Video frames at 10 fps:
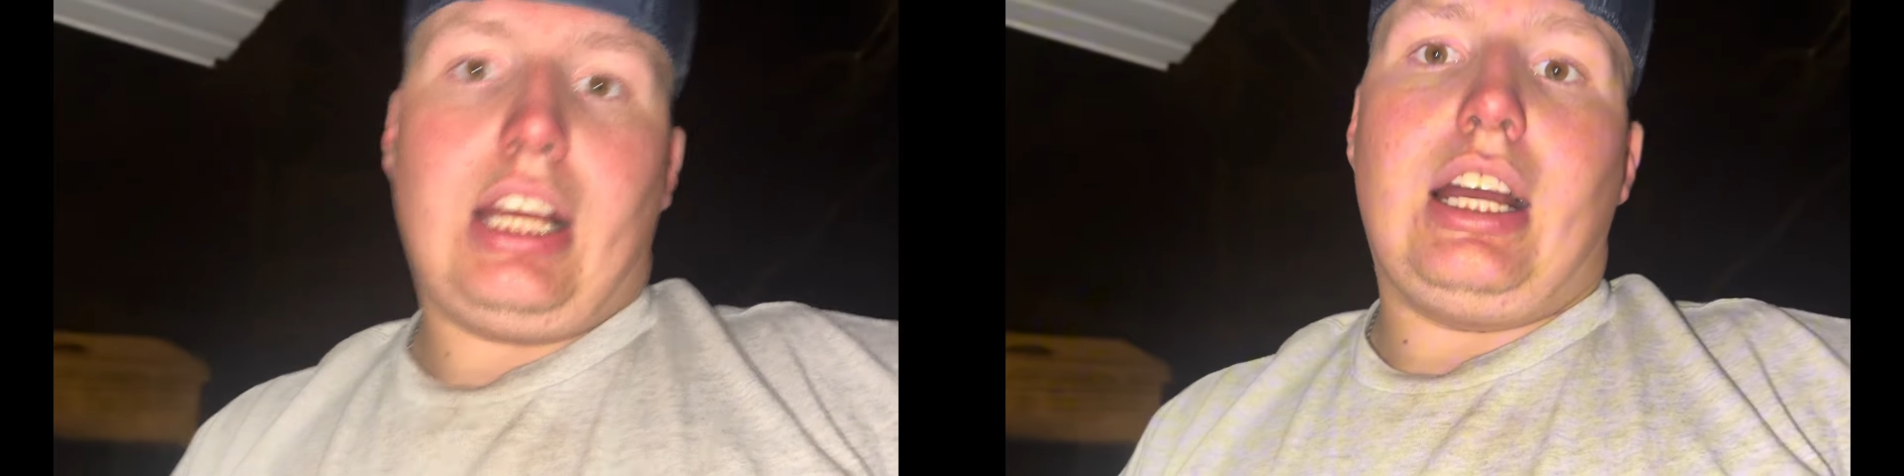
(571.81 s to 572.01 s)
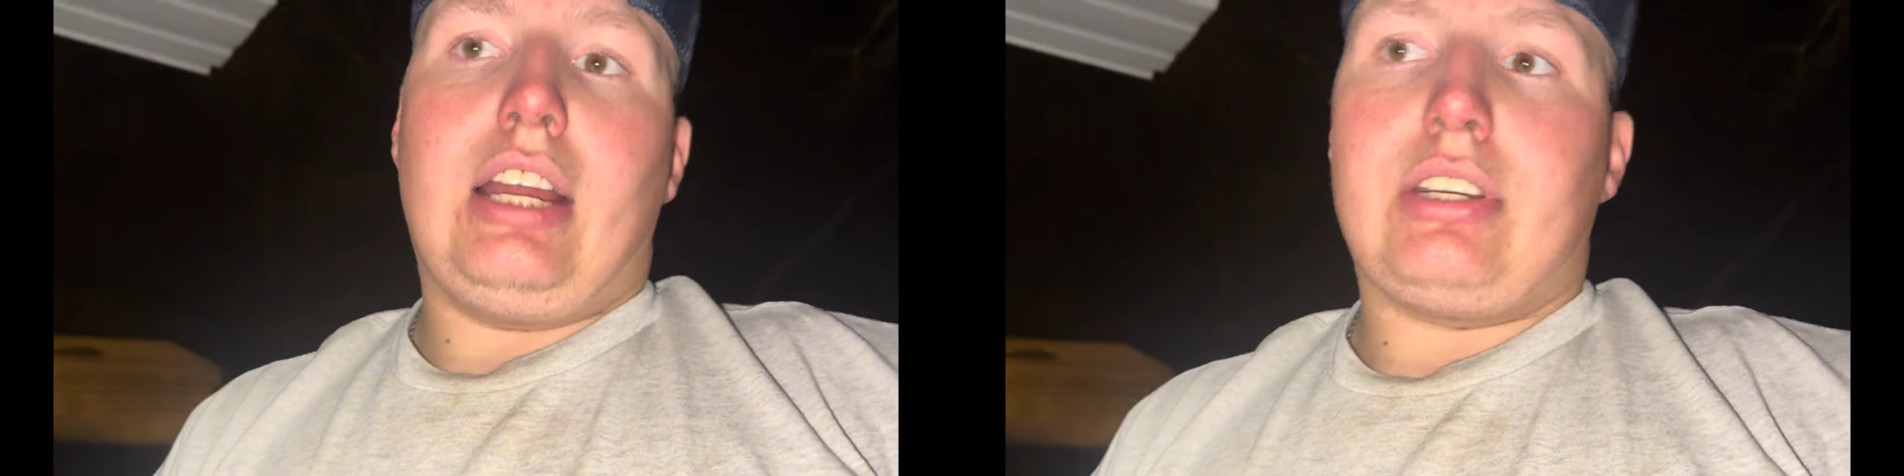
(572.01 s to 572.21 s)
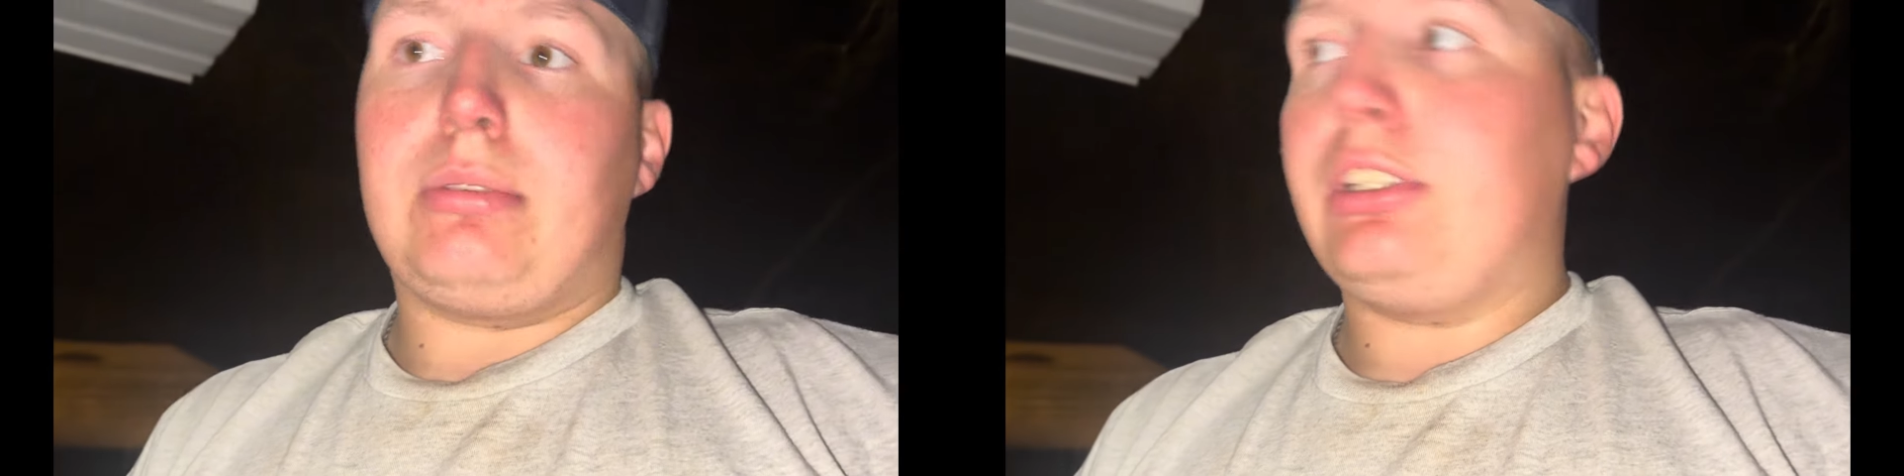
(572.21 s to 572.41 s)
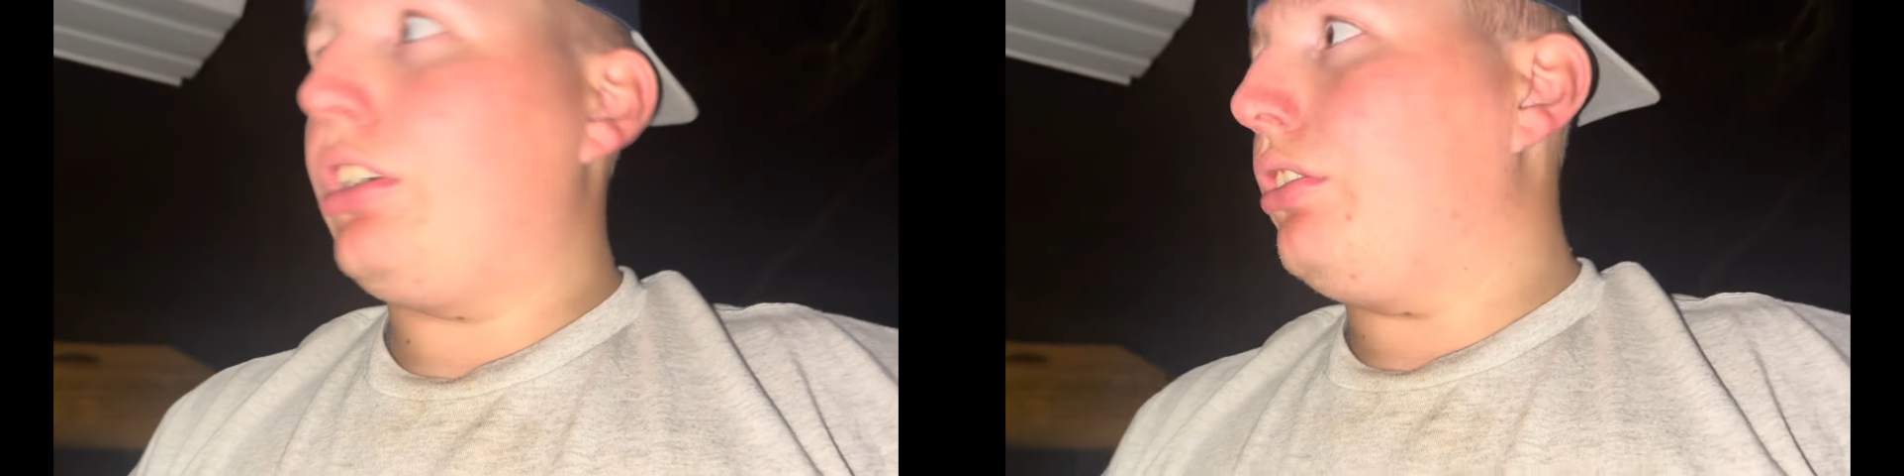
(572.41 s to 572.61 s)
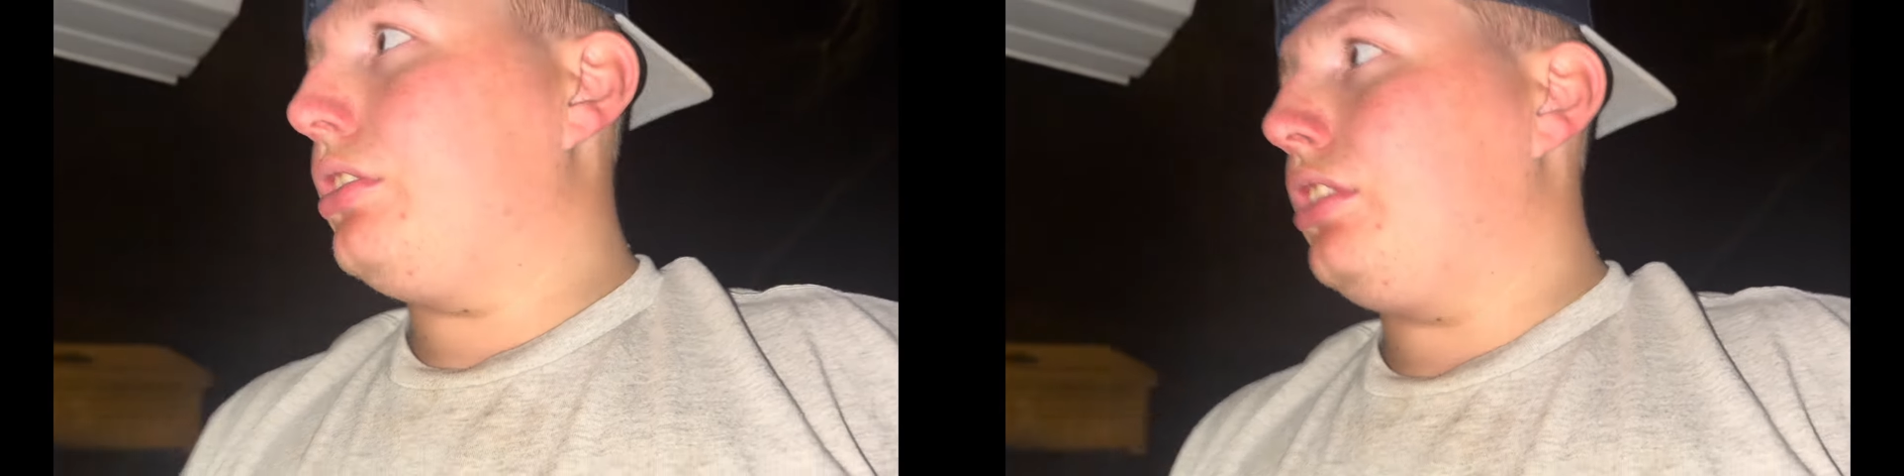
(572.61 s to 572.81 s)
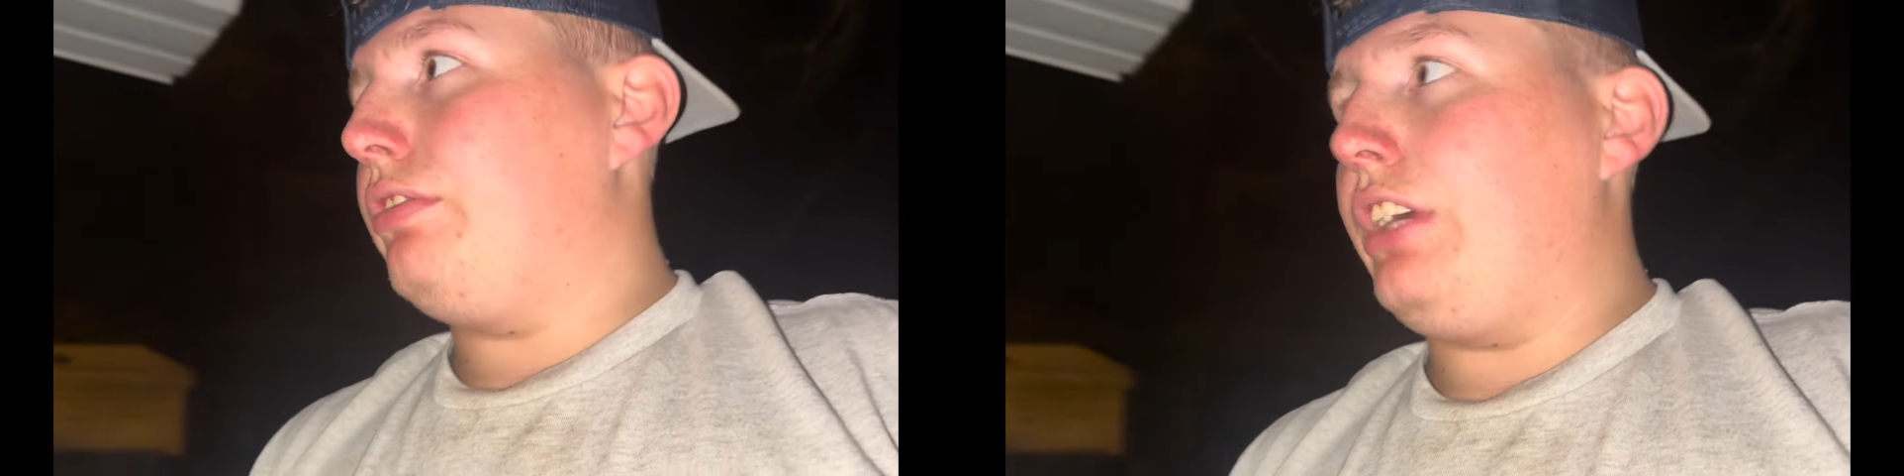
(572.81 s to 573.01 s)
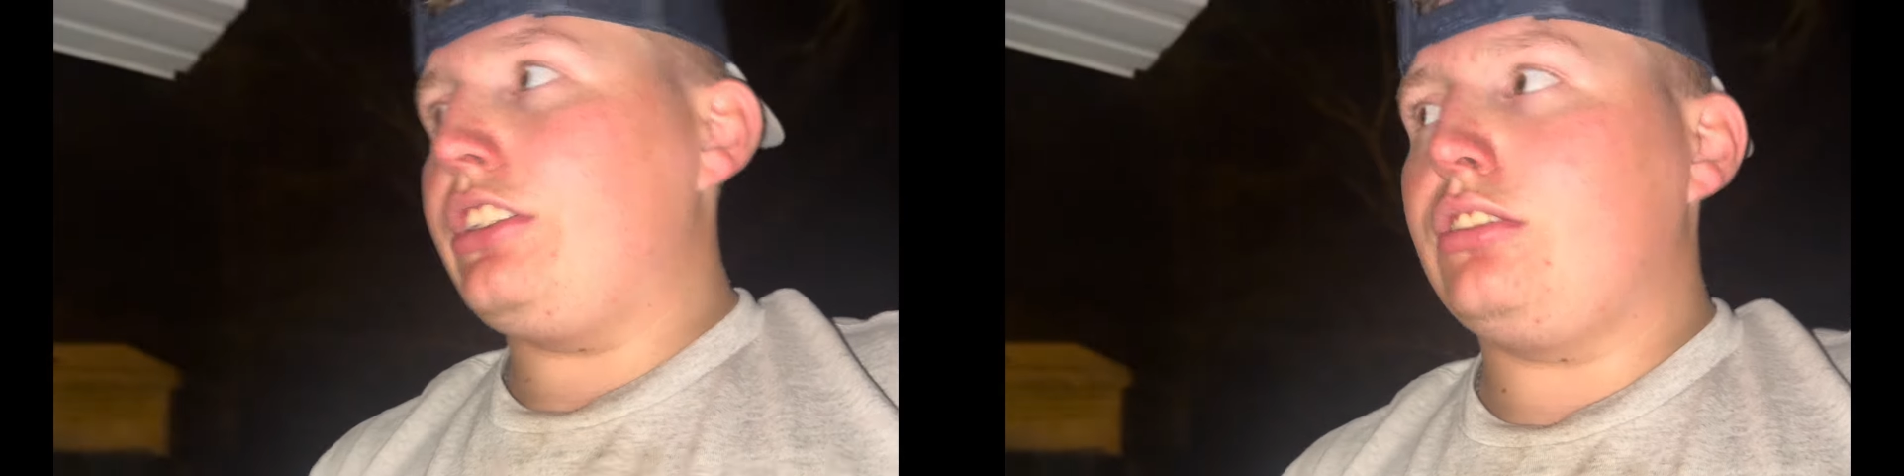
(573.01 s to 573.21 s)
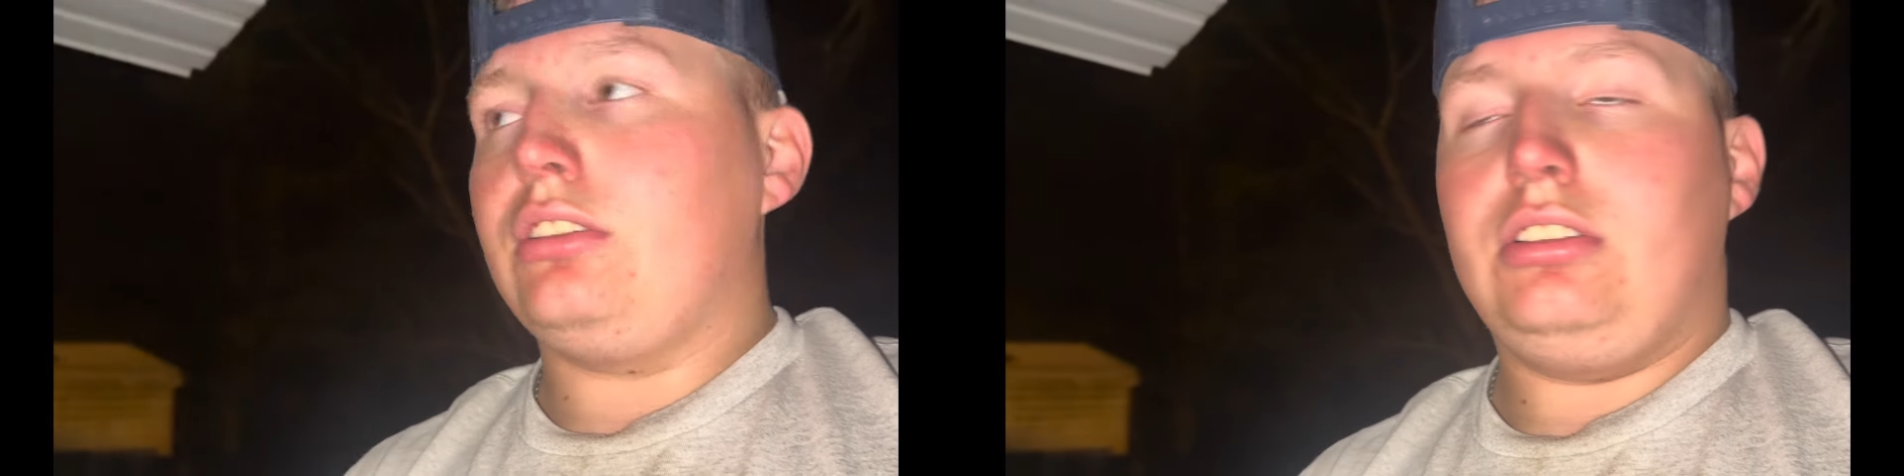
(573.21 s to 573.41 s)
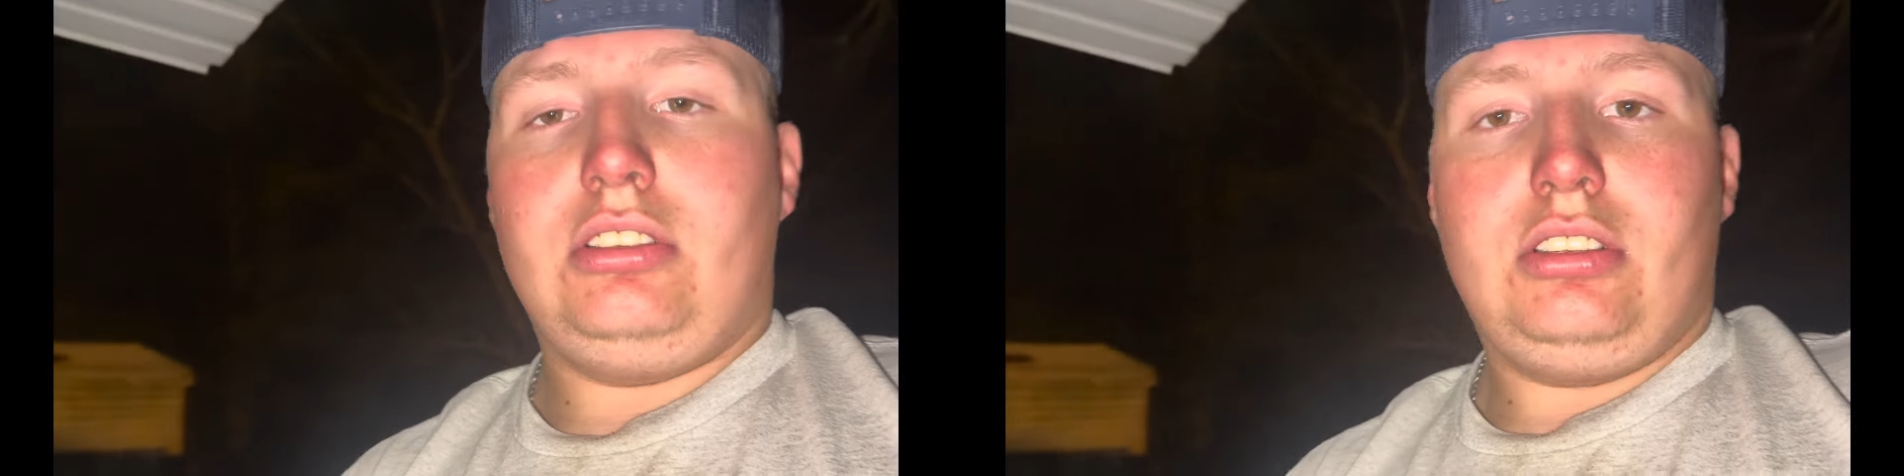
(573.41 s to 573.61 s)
I recommend going to Vessel